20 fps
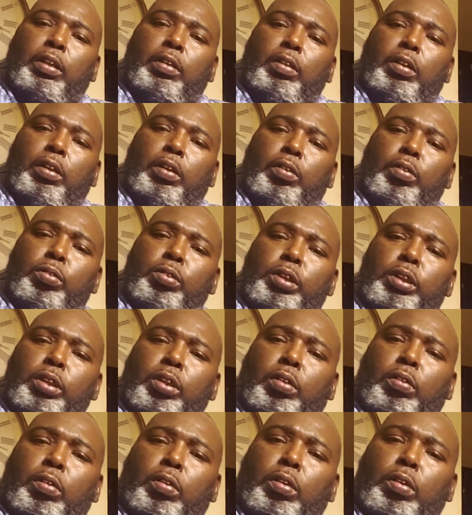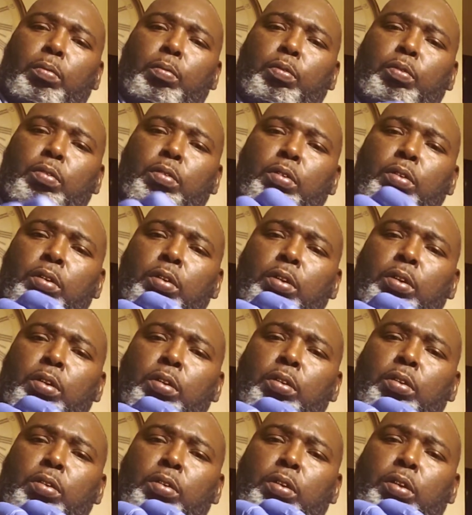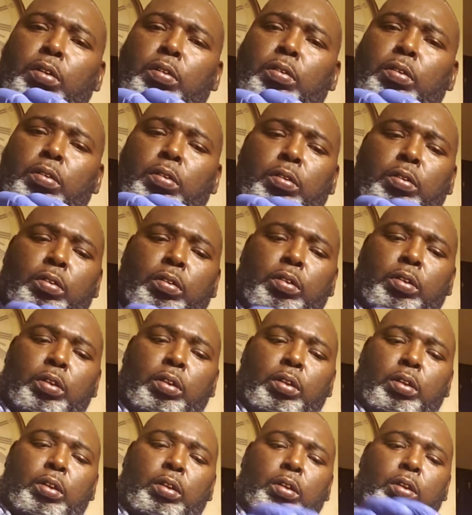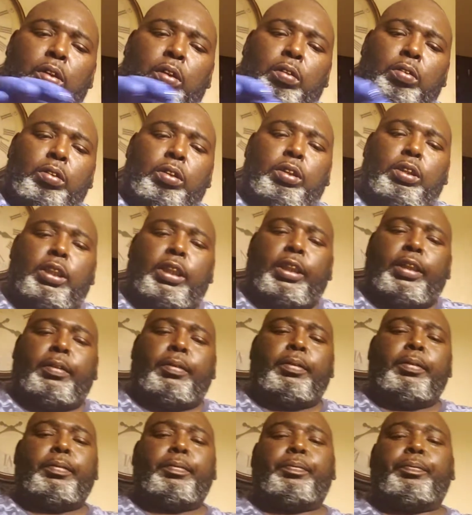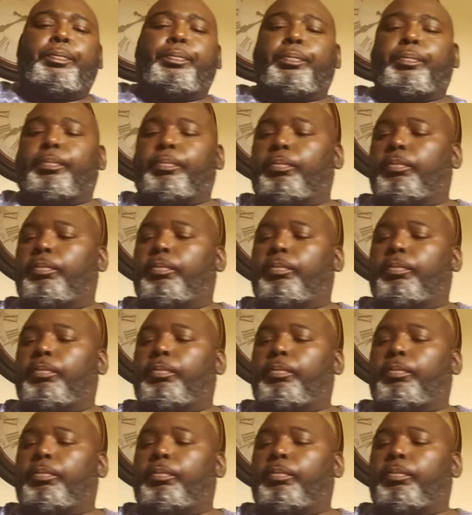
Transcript: It's all golden caramel, you know, on the top.